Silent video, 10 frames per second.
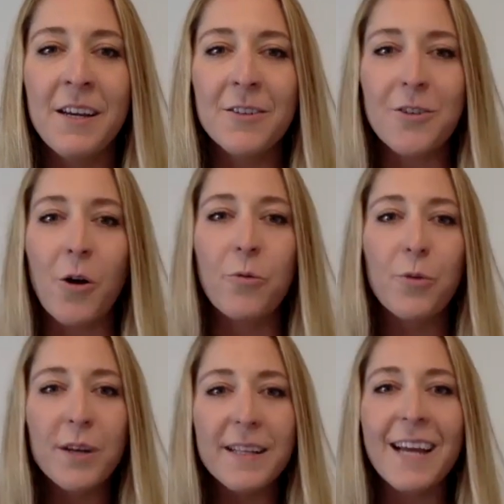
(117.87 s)
So
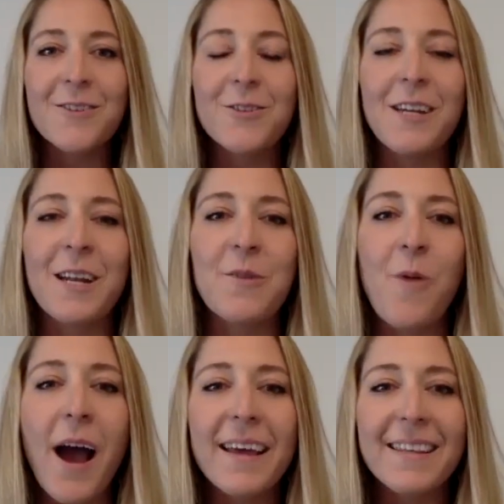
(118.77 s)
really understanding
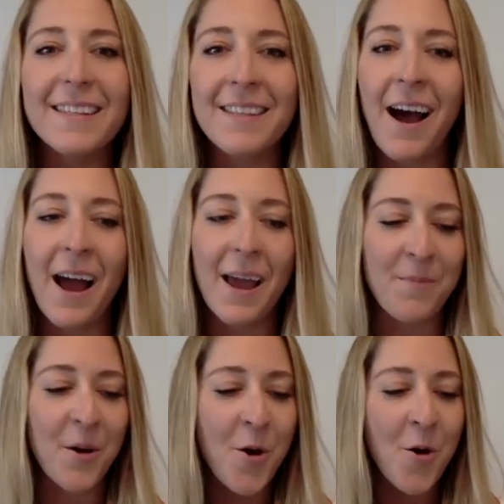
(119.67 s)
why at this
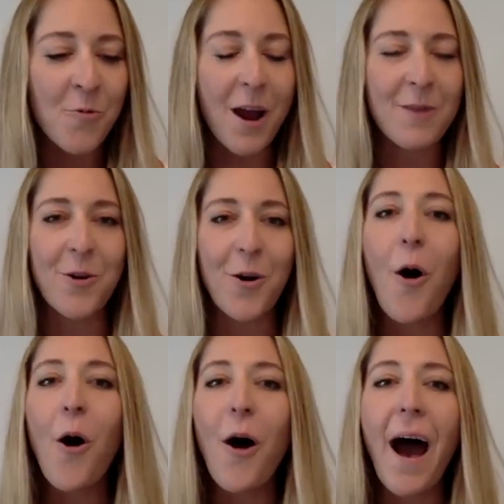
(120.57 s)
time, when we're
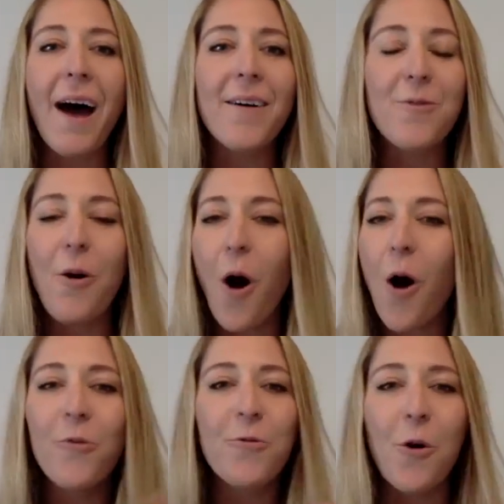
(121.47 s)

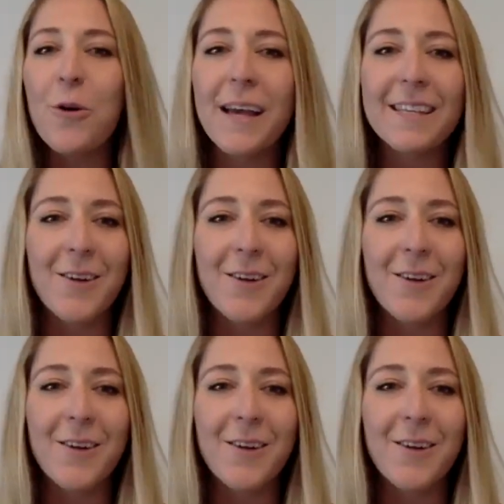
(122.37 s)
all focused